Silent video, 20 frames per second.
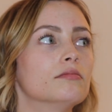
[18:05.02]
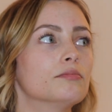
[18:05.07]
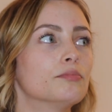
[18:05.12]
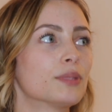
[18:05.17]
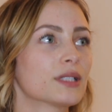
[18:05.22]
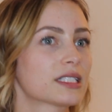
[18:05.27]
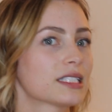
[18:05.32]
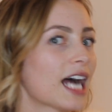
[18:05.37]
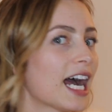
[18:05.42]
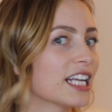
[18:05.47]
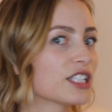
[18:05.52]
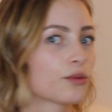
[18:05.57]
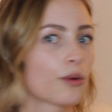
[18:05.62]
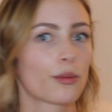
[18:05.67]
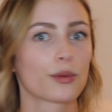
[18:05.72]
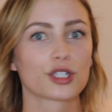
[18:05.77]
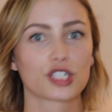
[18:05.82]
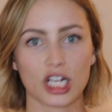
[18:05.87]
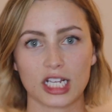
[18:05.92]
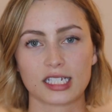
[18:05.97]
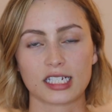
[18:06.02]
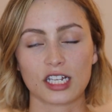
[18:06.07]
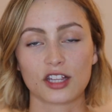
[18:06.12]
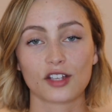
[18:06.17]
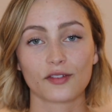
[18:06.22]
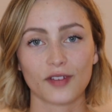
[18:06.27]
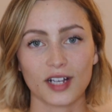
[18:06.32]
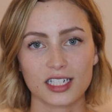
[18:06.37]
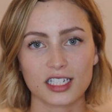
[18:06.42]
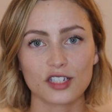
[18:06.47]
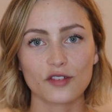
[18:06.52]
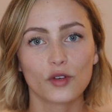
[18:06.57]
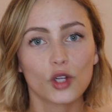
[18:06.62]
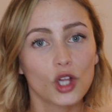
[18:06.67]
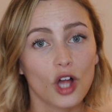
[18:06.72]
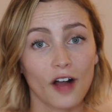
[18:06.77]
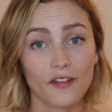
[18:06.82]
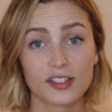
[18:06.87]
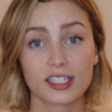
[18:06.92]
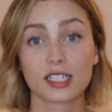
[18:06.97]
besides when we're just at the festival.
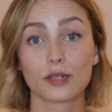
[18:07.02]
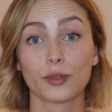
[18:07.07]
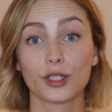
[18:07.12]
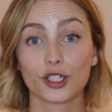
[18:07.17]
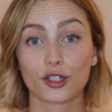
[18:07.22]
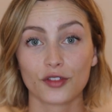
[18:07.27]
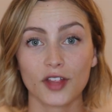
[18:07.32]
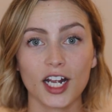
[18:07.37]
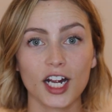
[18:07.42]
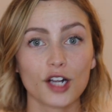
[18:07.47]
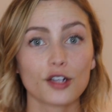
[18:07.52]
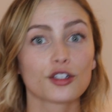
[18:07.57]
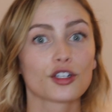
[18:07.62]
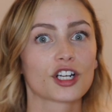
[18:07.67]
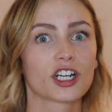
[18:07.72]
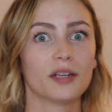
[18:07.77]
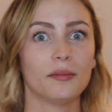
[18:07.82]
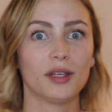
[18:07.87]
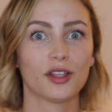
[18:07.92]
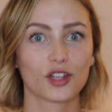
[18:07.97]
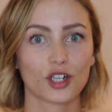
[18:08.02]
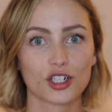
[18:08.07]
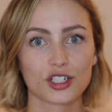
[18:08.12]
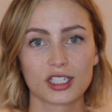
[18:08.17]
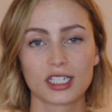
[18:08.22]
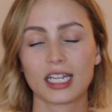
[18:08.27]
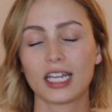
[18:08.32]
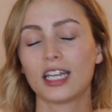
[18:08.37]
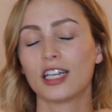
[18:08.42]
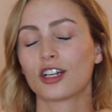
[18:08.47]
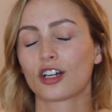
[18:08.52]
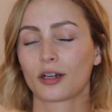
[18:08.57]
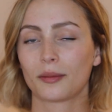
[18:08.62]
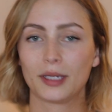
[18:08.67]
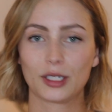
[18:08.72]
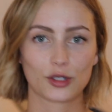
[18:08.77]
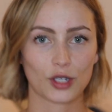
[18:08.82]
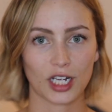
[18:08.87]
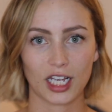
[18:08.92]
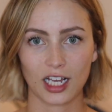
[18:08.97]
Obviously when you're there, you're gonna be thirsty, you're gonna
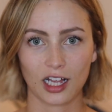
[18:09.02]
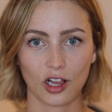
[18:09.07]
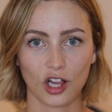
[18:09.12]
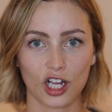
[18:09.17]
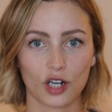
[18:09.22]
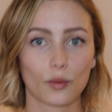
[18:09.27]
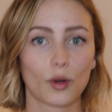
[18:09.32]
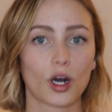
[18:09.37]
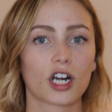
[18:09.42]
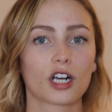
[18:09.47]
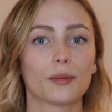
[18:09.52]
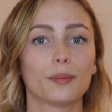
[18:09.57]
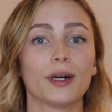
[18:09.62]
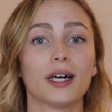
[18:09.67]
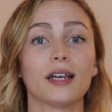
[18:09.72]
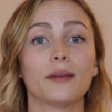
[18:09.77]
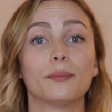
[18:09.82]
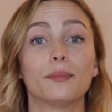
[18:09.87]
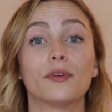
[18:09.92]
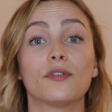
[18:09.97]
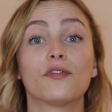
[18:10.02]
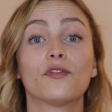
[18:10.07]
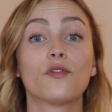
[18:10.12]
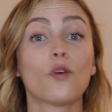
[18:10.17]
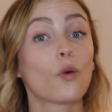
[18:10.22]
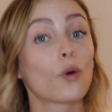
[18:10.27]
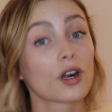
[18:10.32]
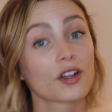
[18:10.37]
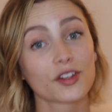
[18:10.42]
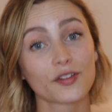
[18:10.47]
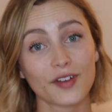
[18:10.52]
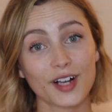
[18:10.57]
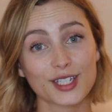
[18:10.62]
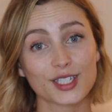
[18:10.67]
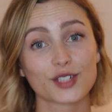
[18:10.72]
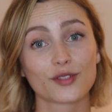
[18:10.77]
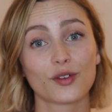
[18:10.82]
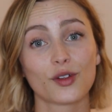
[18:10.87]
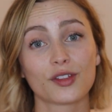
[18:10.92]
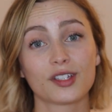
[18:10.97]
be drinking a lot of water, but before the
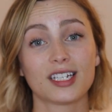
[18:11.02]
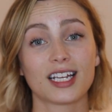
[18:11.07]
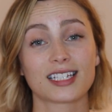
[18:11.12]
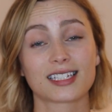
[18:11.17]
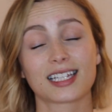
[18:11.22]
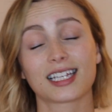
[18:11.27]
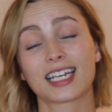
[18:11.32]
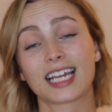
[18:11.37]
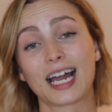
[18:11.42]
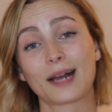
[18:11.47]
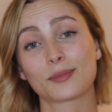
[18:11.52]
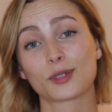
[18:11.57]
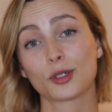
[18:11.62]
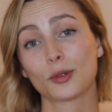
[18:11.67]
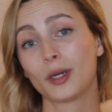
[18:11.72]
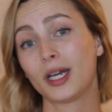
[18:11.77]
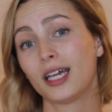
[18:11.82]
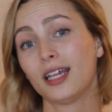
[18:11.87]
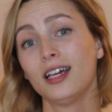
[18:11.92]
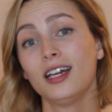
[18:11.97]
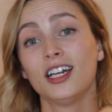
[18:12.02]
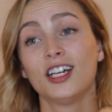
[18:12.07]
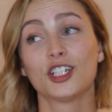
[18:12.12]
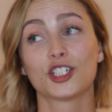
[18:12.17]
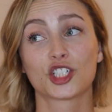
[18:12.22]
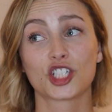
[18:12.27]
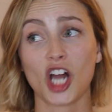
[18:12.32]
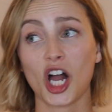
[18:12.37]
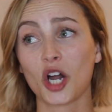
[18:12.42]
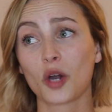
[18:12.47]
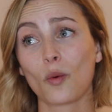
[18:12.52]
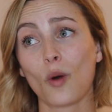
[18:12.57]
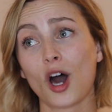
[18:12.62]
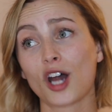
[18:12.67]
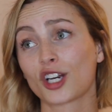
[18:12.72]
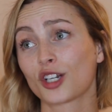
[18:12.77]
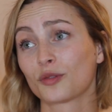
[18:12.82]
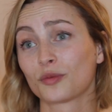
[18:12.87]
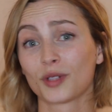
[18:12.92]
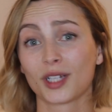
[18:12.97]
festival, the days leading up to it, chug
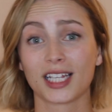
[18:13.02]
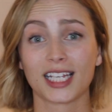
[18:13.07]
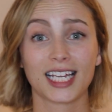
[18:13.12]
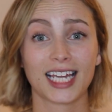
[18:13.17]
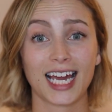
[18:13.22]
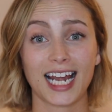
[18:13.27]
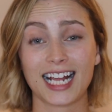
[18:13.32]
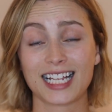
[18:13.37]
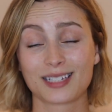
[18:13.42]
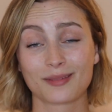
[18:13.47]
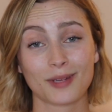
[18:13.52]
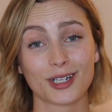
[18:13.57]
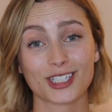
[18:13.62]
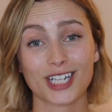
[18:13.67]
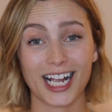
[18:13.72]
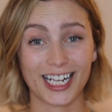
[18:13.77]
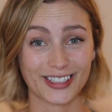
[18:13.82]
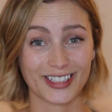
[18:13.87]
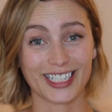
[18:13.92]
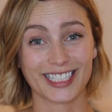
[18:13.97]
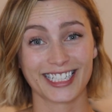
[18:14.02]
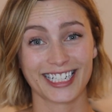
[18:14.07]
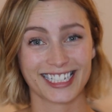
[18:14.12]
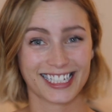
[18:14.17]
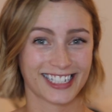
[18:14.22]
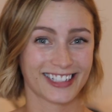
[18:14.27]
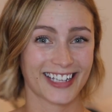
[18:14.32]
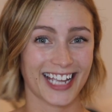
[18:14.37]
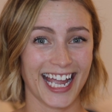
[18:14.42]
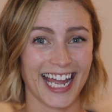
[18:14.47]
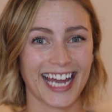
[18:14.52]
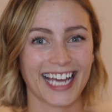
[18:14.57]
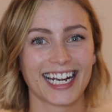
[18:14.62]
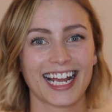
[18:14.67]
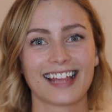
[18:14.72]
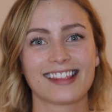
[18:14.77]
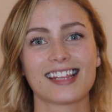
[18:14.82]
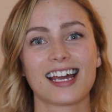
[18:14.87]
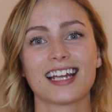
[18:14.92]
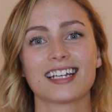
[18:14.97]
water, really get as much hydration as you can,
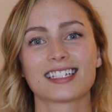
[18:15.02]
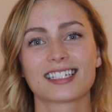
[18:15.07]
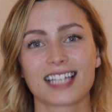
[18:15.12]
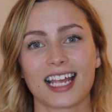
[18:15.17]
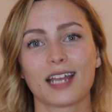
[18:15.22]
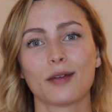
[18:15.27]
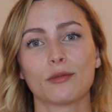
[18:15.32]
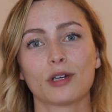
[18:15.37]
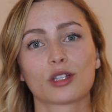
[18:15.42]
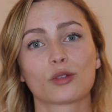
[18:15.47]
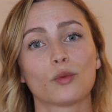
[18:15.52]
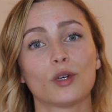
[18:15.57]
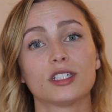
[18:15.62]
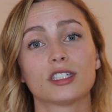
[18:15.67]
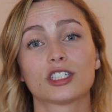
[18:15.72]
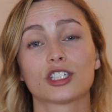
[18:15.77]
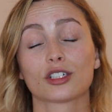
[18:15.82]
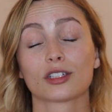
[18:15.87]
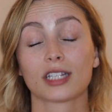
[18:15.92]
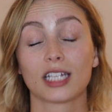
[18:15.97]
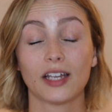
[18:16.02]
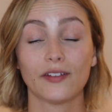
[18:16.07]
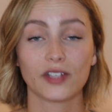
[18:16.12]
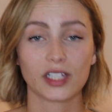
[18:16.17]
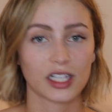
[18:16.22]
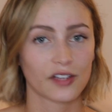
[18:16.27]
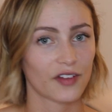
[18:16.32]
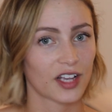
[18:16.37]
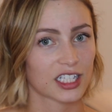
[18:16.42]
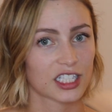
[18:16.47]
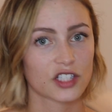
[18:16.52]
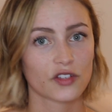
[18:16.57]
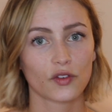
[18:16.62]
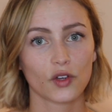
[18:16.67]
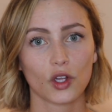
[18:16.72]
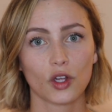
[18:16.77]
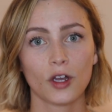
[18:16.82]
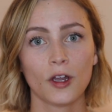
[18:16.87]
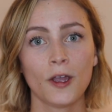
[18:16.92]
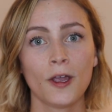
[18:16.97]
and then same with once you're leaving the
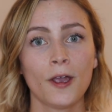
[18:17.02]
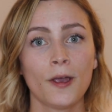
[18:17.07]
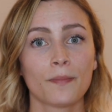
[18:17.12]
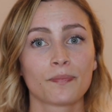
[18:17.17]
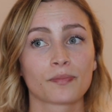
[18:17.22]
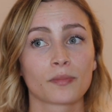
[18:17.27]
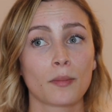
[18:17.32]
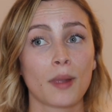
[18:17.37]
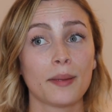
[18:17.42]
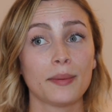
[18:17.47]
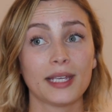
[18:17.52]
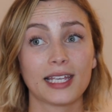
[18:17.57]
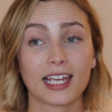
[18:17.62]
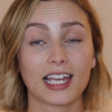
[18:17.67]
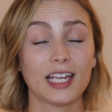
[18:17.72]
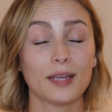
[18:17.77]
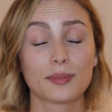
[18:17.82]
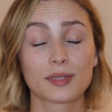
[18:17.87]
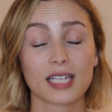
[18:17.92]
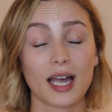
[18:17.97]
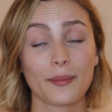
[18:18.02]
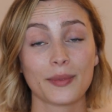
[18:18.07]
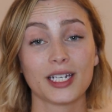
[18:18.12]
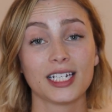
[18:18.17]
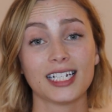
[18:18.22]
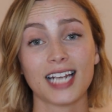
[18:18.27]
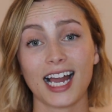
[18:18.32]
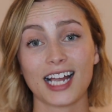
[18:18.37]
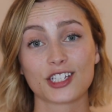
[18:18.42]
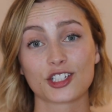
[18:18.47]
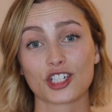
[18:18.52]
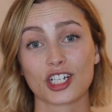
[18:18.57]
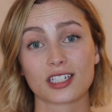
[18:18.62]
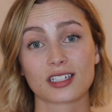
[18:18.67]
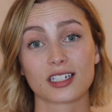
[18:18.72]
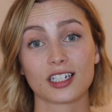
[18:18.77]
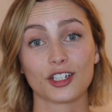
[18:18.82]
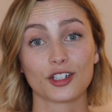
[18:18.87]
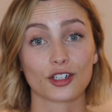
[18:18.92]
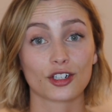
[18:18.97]
festival, maybe keep some in an ice
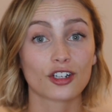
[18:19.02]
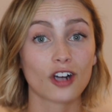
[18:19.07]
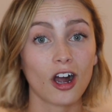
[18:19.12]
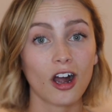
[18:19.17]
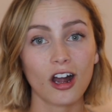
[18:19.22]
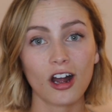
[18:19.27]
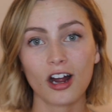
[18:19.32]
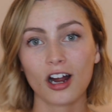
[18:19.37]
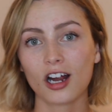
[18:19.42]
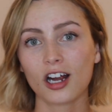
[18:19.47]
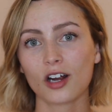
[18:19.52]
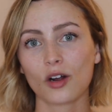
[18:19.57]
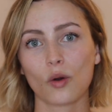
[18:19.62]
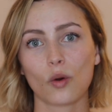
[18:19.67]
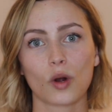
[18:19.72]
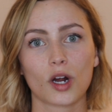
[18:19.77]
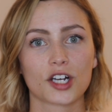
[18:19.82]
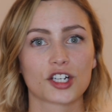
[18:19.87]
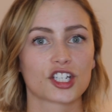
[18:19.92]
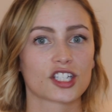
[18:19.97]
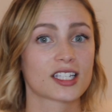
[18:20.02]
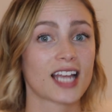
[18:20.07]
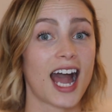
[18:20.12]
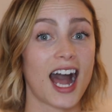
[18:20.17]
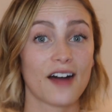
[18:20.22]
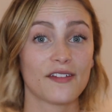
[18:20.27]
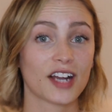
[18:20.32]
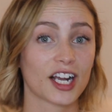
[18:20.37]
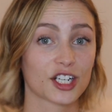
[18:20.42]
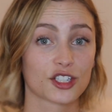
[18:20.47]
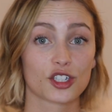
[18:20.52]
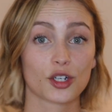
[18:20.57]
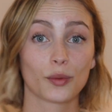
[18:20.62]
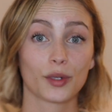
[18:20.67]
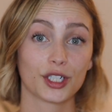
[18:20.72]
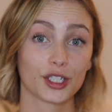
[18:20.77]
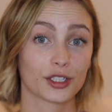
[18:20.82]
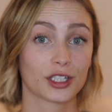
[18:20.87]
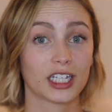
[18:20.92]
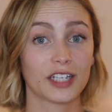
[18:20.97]
chest in your car, or just have extra
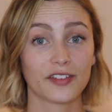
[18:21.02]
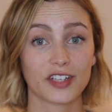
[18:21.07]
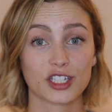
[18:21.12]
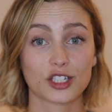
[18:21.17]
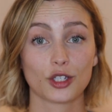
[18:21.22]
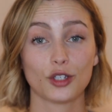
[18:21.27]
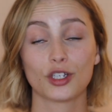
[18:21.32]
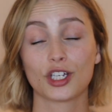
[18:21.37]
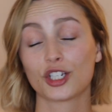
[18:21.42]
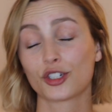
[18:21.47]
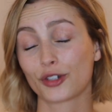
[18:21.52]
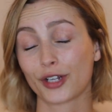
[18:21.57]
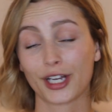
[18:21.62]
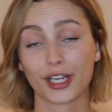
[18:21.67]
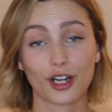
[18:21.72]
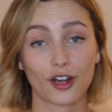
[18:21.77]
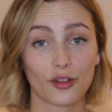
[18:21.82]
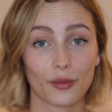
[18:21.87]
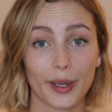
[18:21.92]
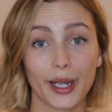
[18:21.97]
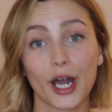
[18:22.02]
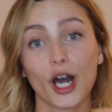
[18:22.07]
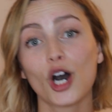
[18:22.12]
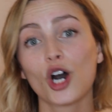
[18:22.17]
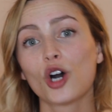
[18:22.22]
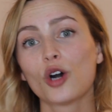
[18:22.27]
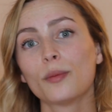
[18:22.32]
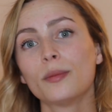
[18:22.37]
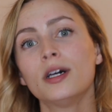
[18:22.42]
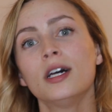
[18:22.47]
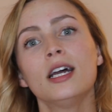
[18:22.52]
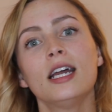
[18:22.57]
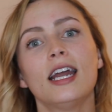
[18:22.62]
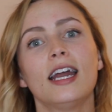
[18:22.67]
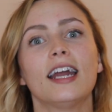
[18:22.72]
when you're leaving so you can drink it on the way home.